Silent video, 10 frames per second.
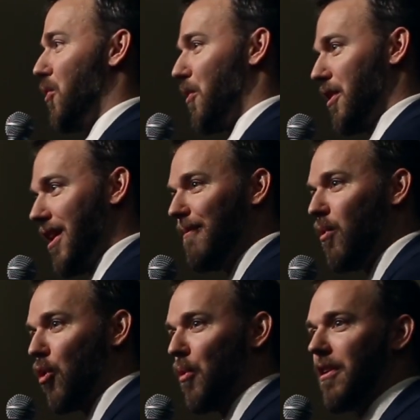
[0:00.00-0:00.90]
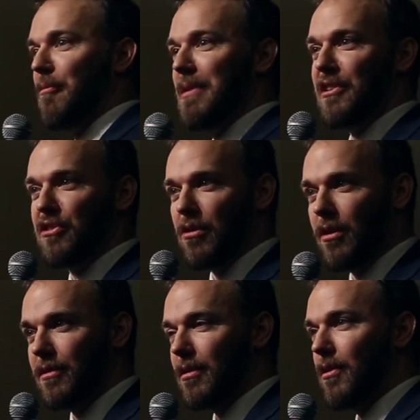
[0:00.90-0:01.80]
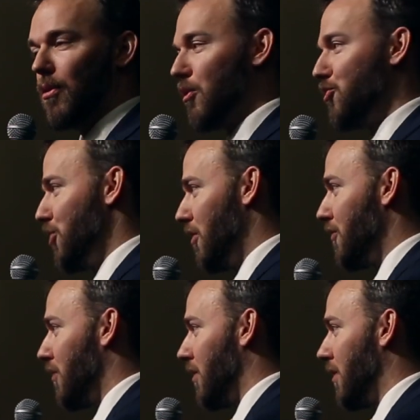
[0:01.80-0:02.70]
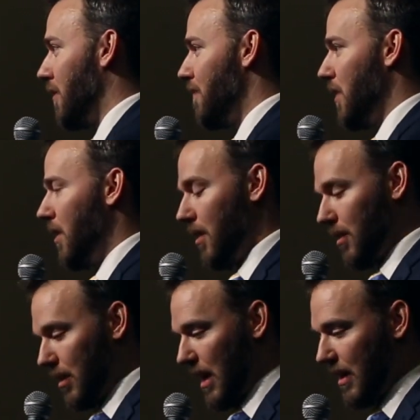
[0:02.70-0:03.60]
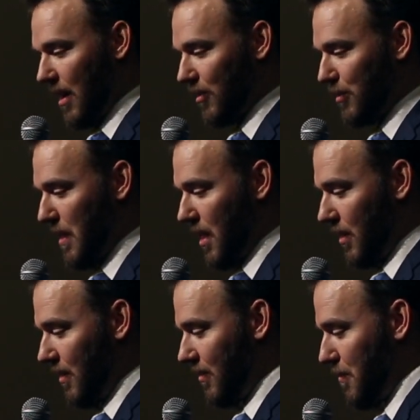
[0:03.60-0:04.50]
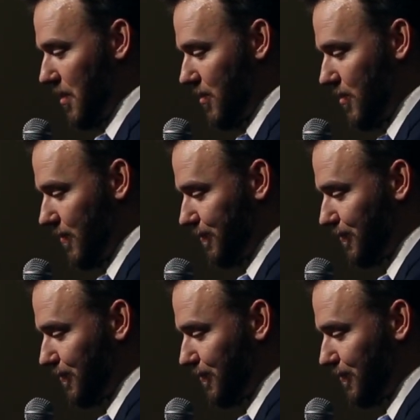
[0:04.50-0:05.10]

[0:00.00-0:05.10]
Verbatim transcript: or the unborn, whether it be adult or children, God cares about his image.